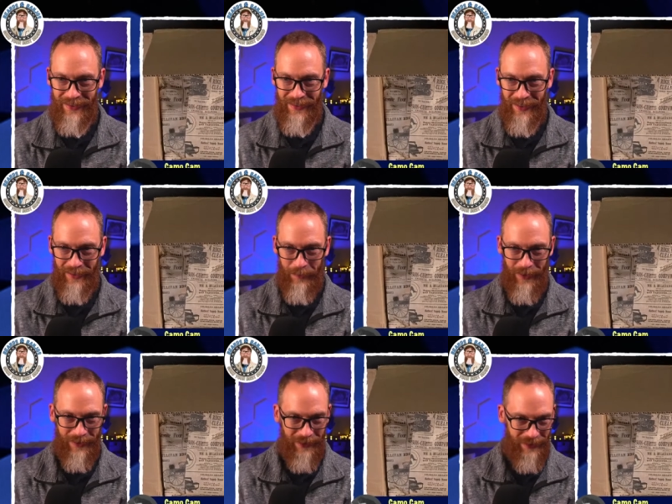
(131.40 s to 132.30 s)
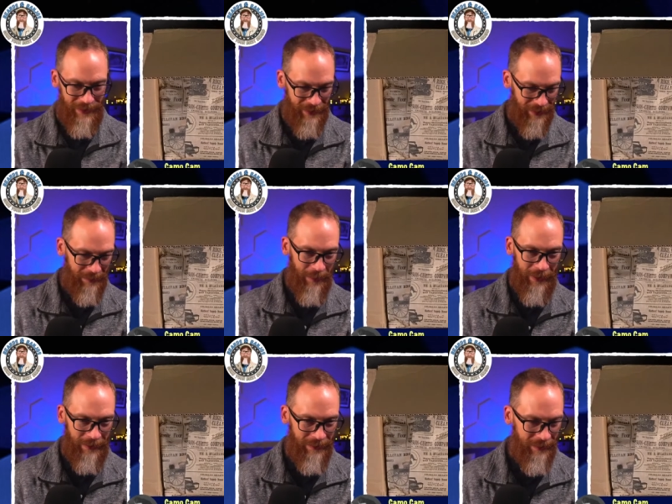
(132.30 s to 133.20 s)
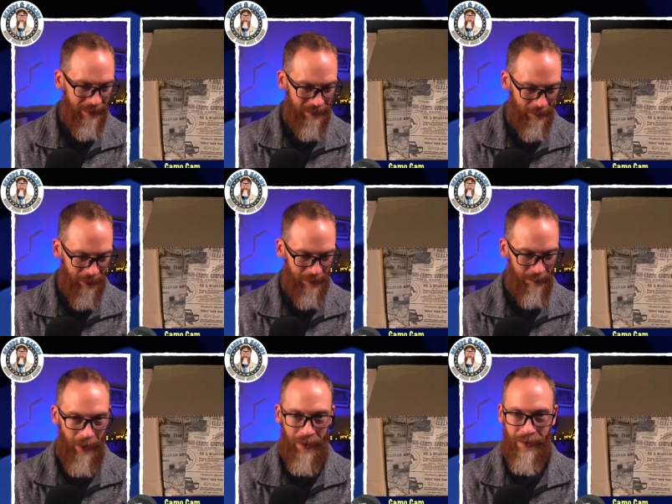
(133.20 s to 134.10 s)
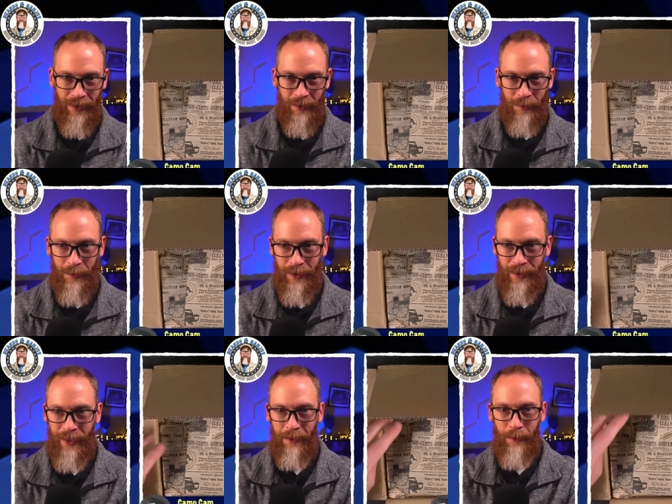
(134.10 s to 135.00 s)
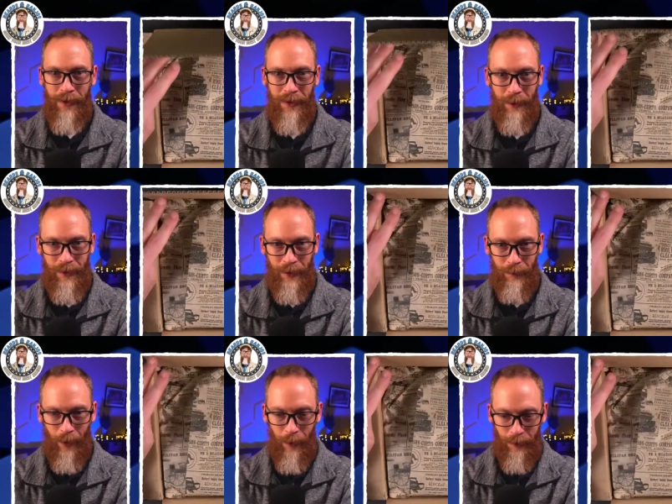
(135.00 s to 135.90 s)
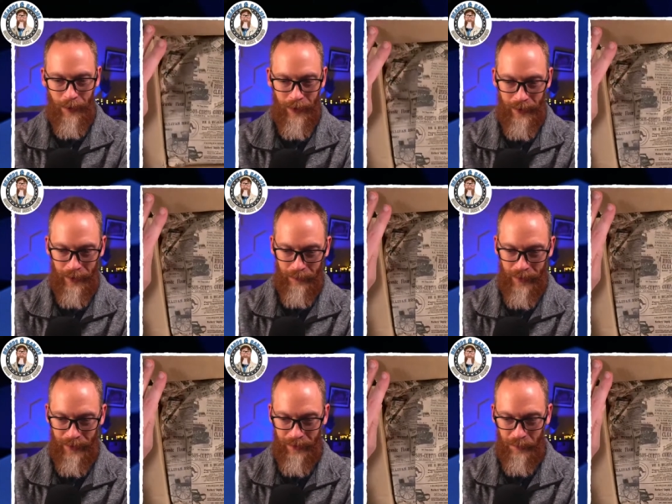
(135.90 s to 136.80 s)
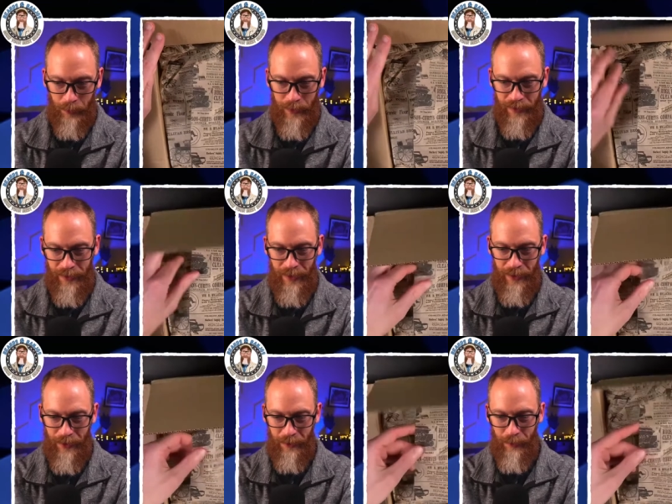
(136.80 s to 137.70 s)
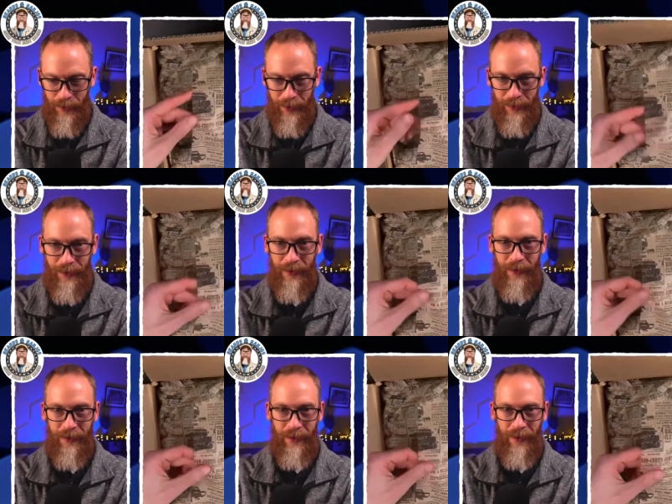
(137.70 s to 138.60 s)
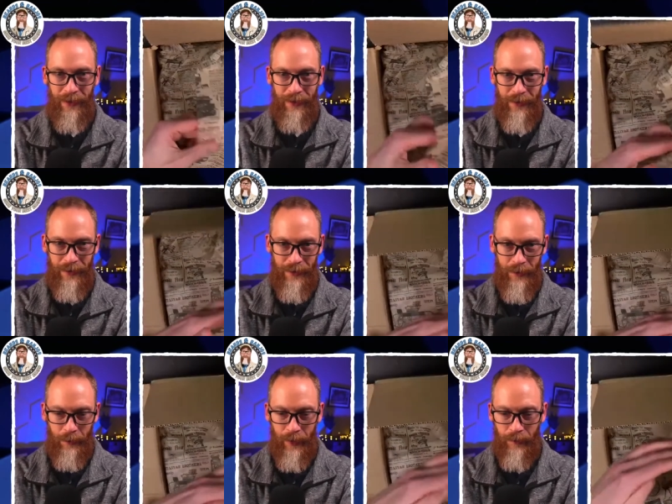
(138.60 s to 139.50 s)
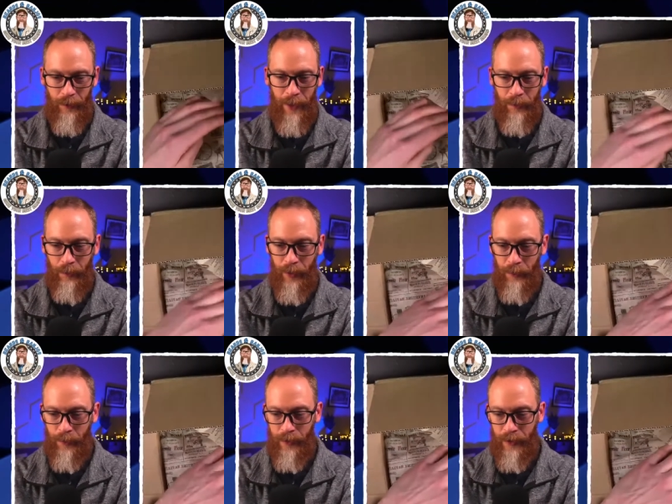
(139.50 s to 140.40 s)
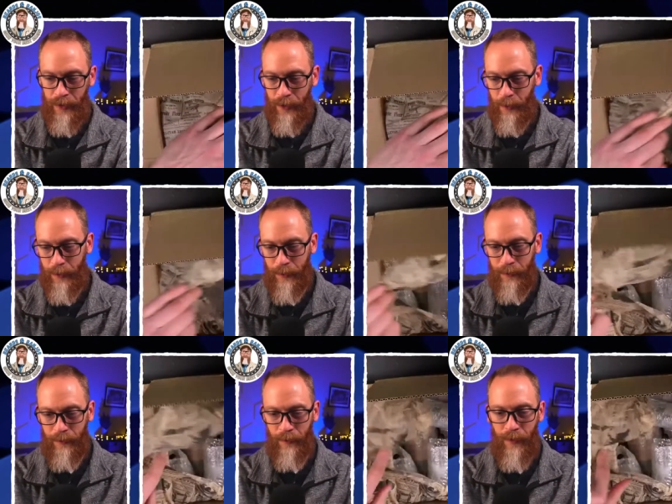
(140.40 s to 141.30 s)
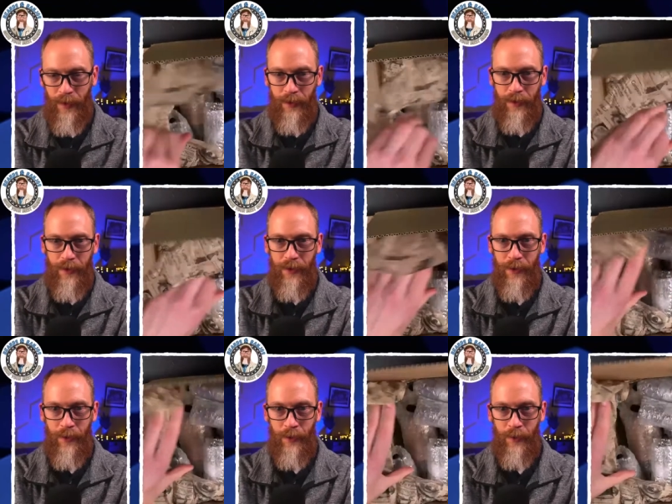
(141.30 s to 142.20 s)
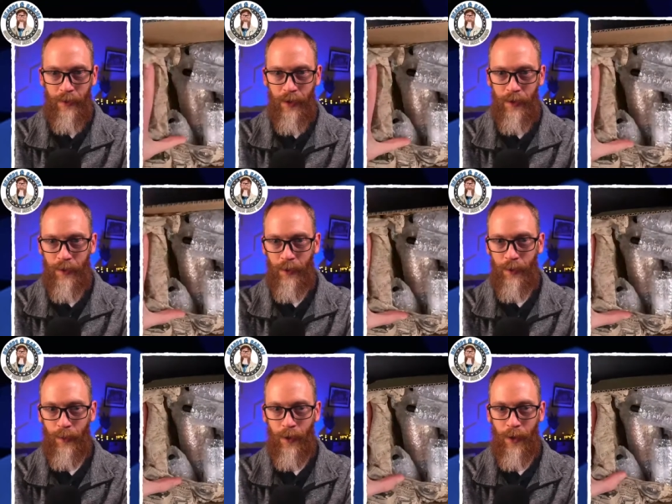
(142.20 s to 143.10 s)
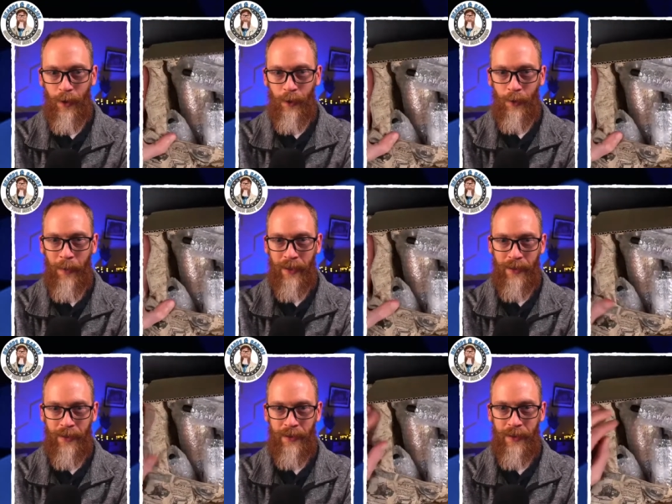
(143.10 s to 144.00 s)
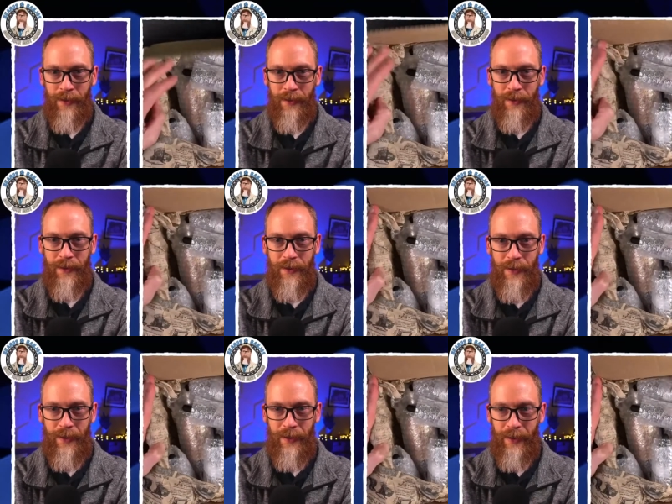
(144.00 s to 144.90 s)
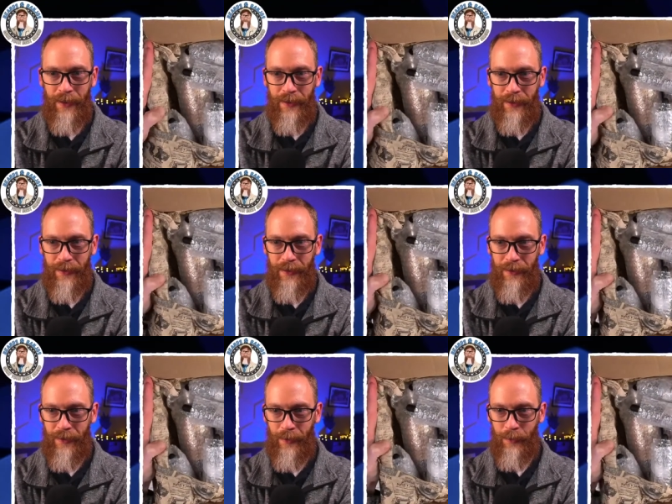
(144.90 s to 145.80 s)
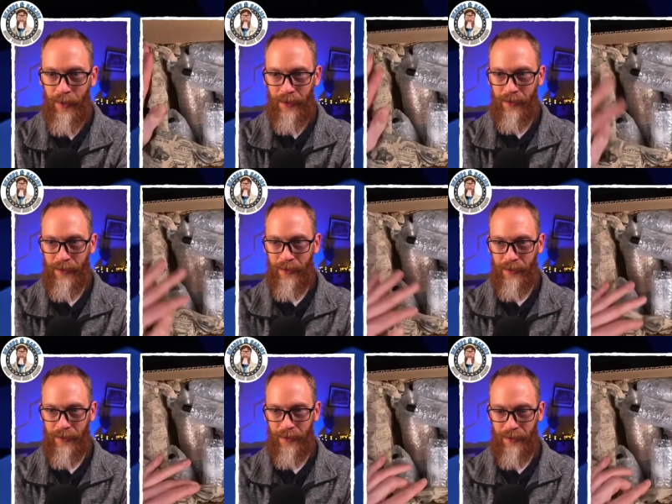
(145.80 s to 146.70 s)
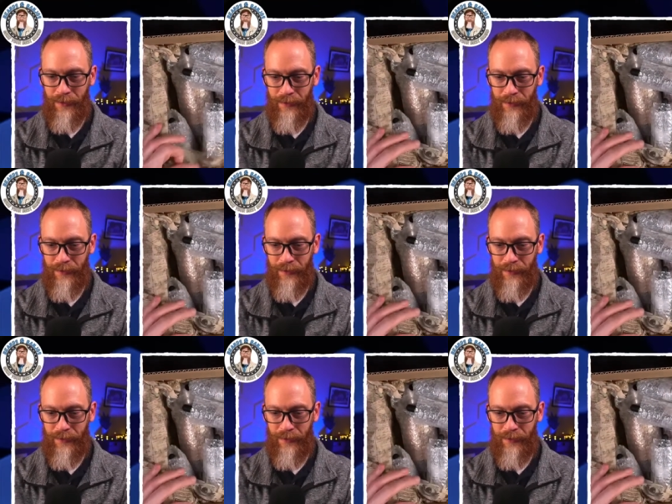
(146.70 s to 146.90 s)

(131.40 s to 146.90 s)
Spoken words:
Hey, Billy, good to see you, man. We're unboxing little Mudcat Whiskers, and already I'm digging the presentation with this this wrapping paper that he used. Oh, my goodness. Oh, my goodness.